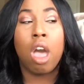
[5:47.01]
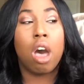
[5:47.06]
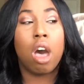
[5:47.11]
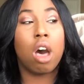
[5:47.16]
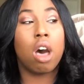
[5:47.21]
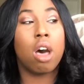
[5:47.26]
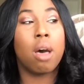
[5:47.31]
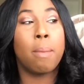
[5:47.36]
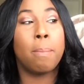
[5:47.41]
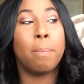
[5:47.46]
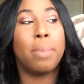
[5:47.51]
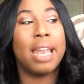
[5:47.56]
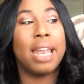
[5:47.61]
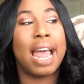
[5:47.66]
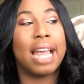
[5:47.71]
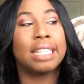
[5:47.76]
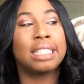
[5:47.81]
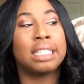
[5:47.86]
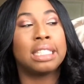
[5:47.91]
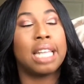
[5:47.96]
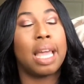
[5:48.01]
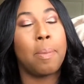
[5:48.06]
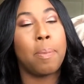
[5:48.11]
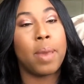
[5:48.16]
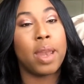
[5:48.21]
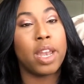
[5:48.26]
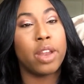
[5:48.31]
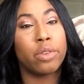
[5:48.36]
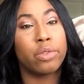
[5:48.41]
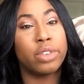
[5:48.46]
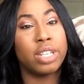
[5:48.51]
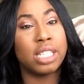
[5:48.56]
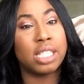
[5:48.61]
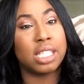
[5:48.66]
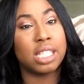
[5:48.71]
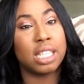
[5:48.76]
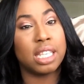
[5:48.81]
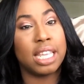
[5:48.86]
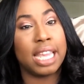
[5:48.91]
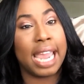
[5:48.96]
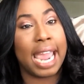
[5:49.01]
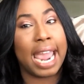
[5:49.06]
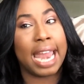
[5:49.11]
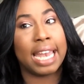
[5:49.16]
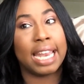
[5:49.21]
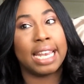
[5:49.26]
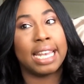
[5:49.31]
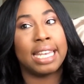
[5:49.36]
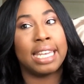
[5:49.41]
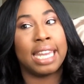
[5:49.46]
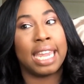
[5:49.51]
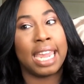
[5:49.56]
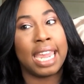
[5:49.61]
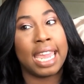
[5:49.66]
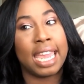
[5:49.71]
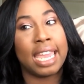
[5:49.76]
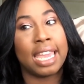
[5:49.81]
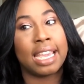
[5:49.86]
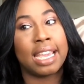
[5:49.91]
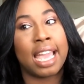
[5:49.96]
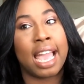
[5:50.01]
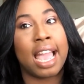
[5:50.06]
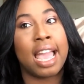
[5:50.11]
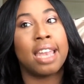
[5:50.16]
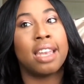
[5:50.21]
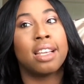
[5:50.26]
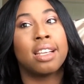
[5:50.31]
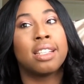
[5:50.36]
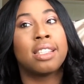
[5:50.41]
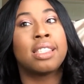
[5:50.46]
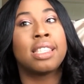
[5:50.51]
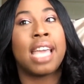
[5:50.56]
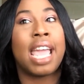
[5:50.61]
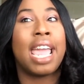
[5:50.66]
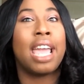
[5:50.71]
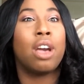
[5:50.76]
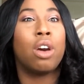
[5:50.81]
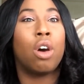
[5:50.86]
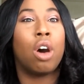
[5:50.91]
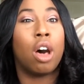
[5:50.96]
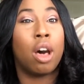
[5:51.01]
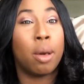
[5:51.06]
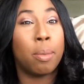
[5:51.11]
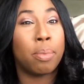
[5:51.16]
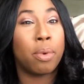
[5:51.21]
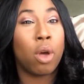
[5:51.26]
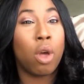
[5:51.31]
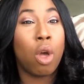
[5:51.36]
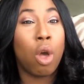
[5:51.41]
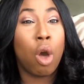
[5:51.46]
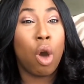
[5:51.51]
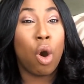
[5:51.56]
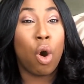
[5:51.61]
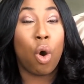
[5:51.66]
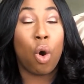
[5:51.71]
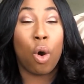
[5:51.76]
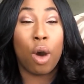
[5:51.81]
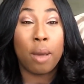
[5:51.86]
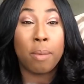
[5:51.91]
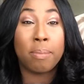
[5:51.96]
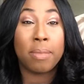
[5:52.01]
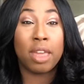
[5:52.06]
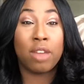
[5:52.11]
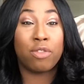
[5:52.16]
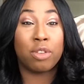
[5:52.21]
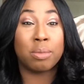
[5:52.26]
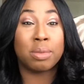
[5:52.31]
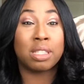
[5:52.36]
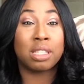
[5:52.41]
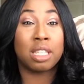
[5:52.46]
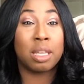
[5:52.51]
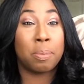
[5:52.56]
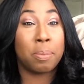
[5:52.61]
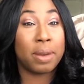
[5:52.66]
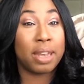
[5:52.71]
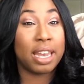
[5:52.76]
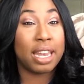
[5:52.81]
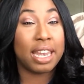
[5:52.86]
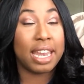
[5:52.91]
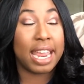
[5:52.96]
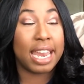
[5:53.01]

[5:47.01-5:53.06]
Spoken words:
but I slept in it recently and it did kind of tangle up on me from sleeping in it.